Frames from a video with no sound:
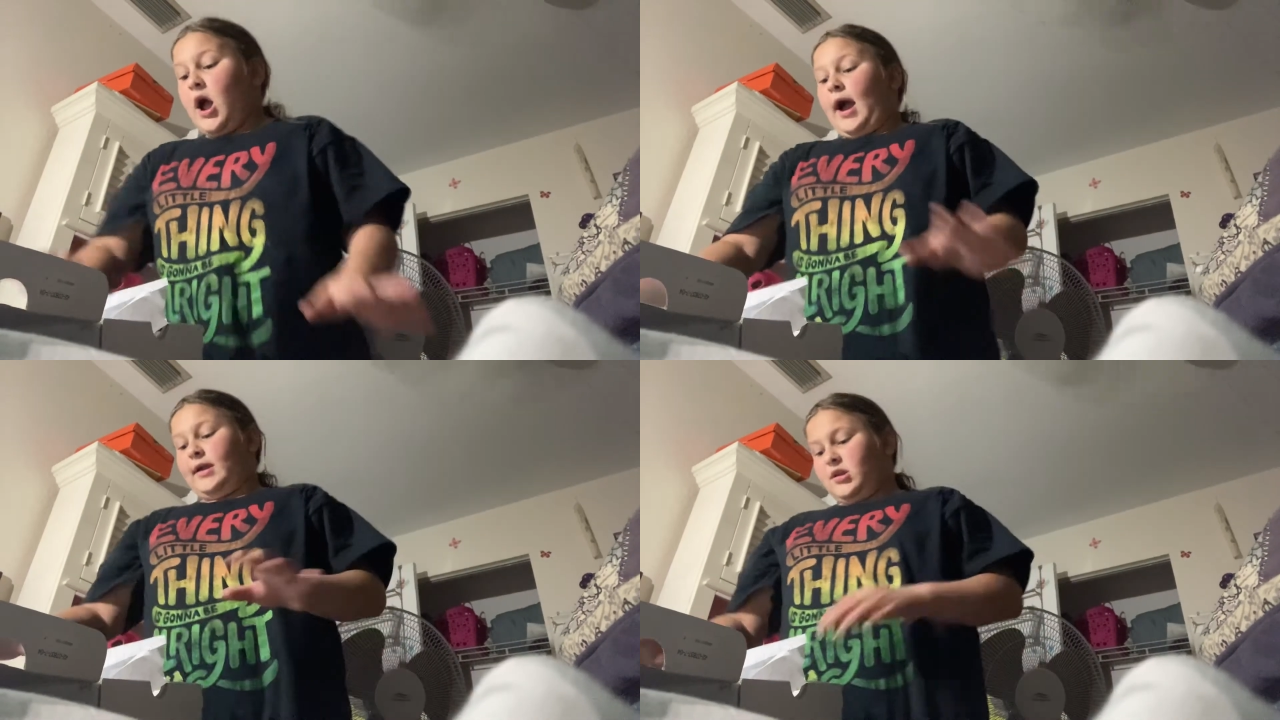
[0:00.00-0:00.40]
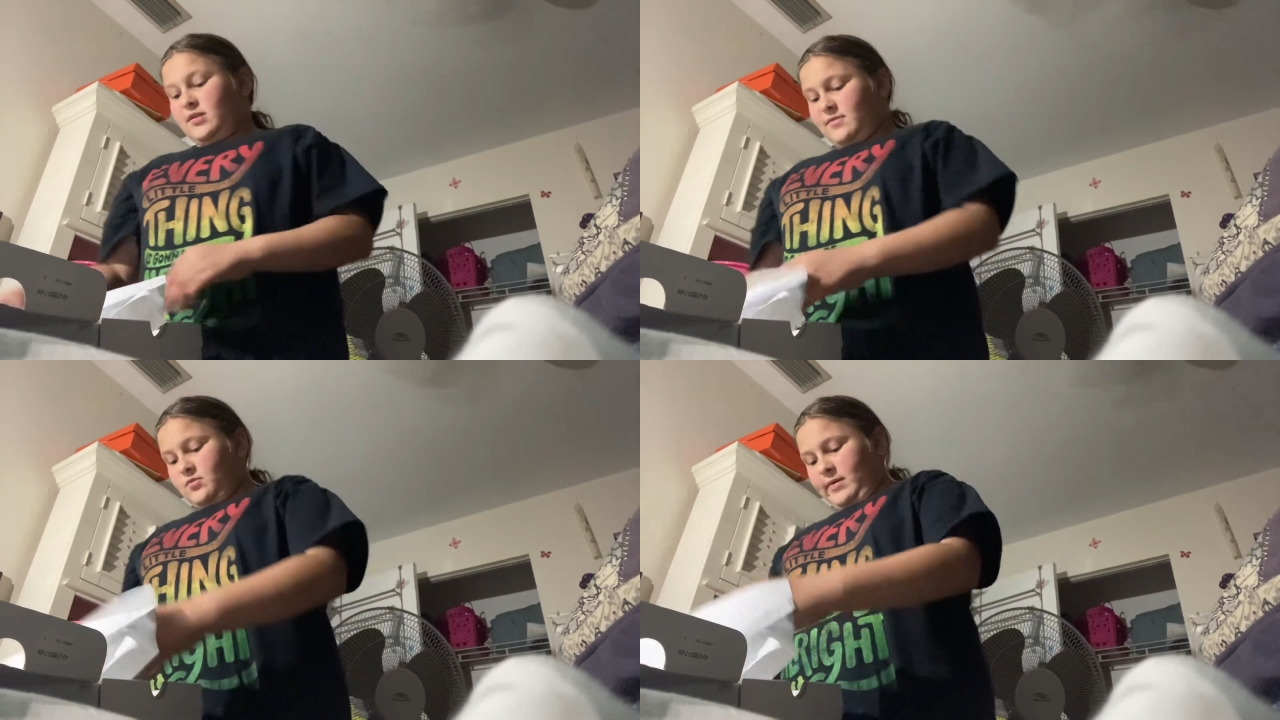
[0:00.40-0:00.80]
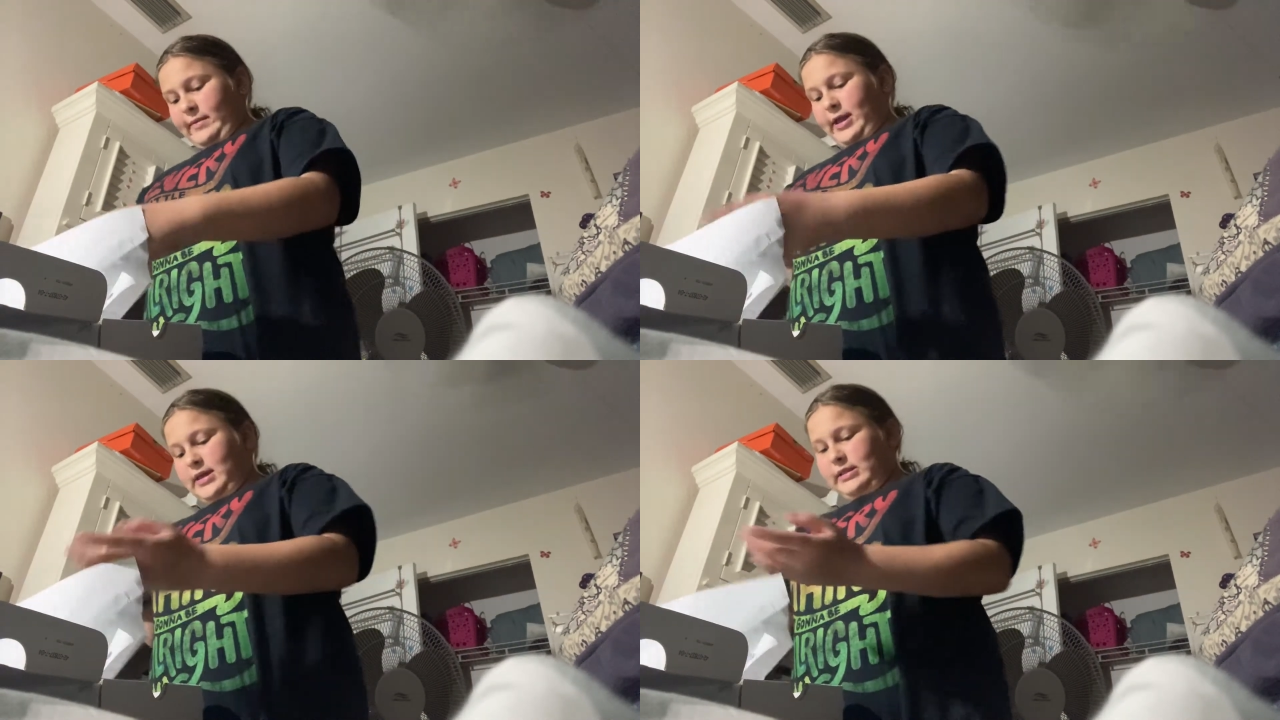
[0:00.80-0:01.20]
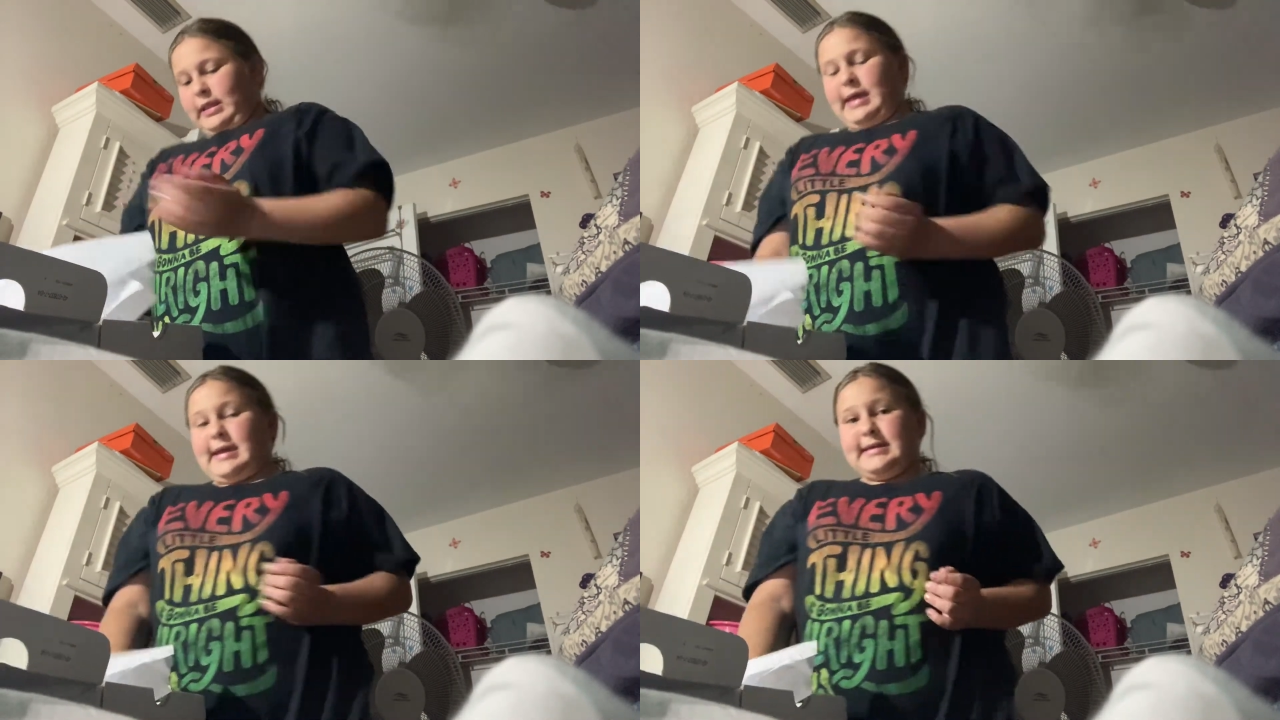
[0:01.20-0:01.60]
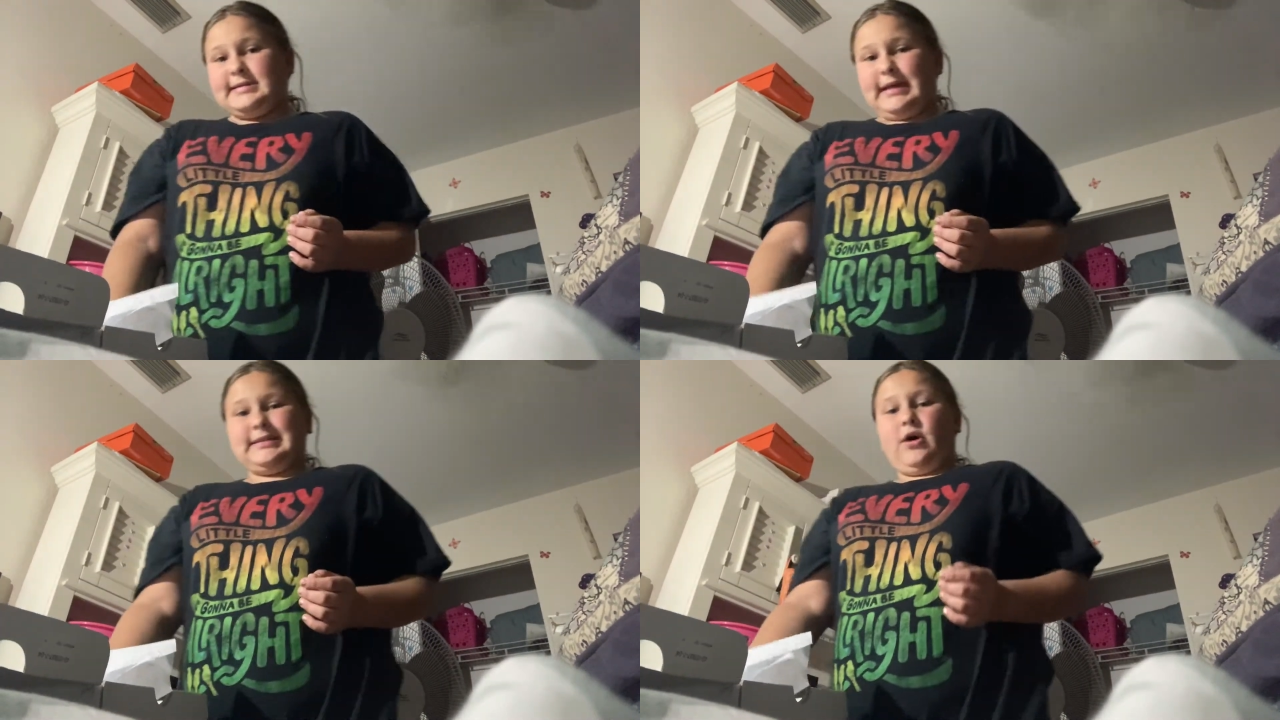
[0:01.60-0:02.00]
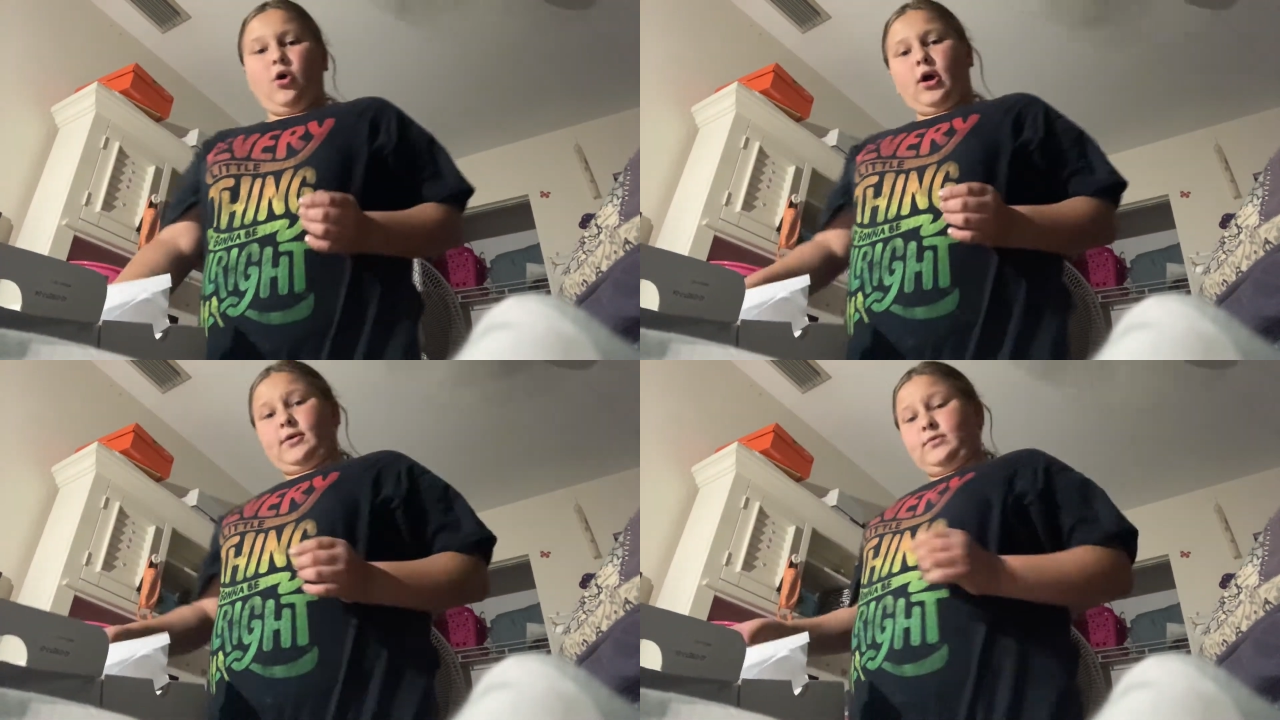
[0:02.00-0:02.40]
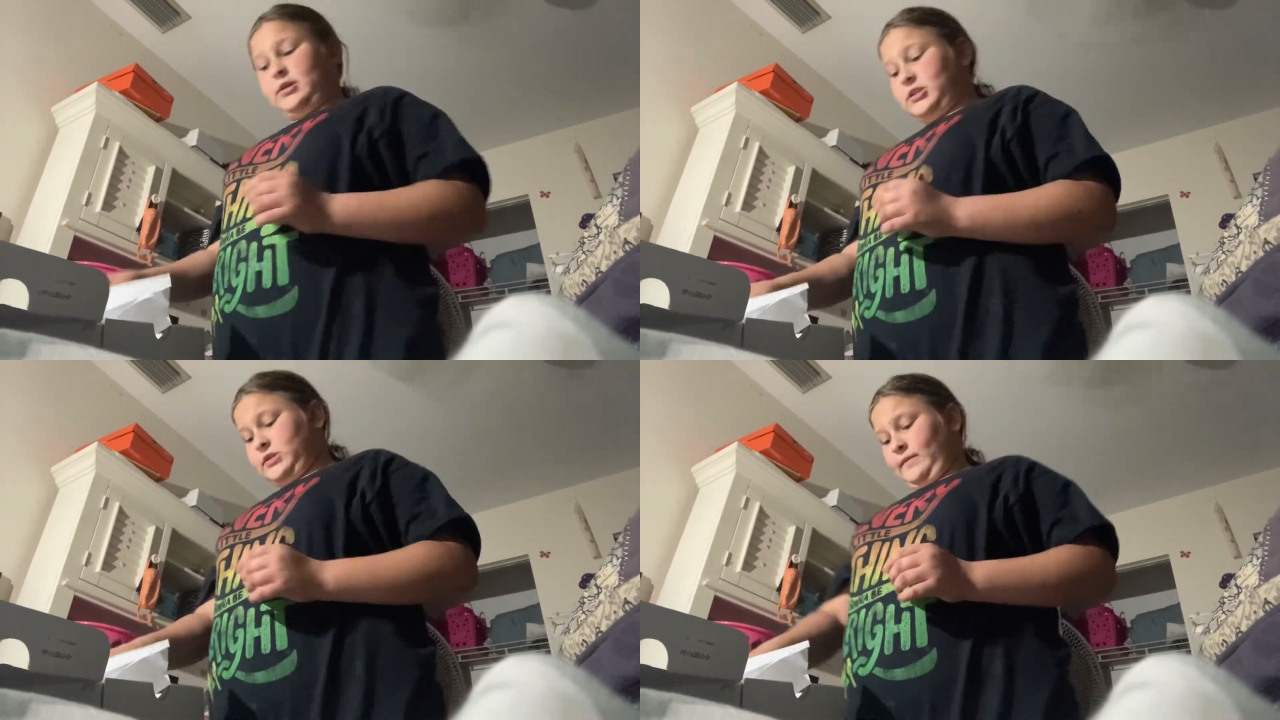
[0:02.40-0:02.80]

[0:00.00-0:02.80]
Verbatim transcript: I couldn't even wear my leggings. That's how cold it was.